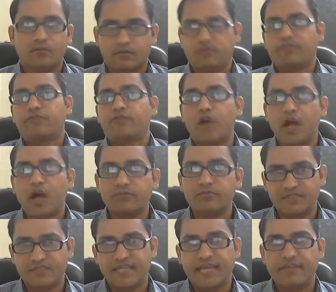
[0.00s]
from
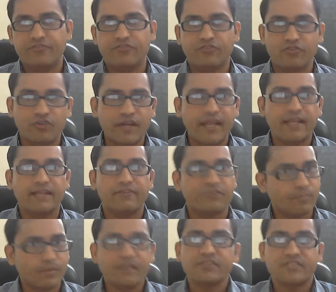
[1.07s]
center and
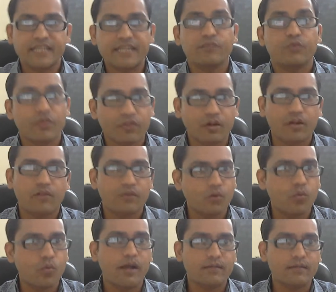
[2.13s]
replacing it with
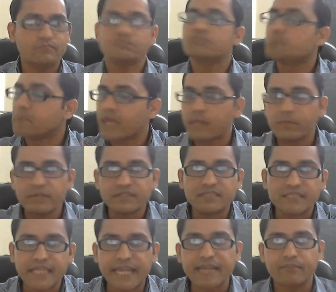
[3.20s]
another one, maybe
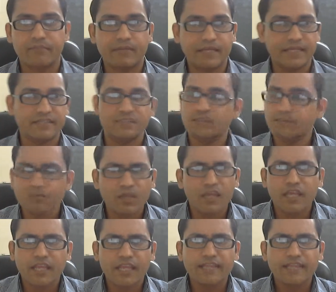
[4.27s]
state-based,
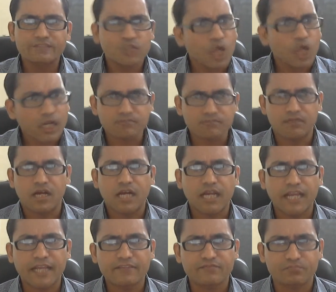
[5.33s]
is not
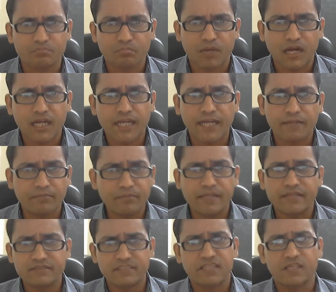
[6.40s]
a
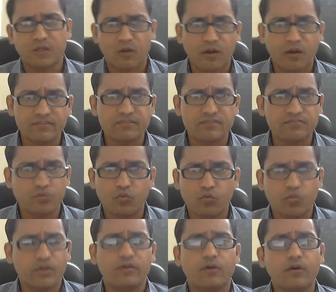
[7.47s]
market-based economy move.
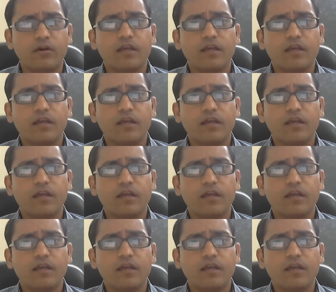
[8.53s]
You know,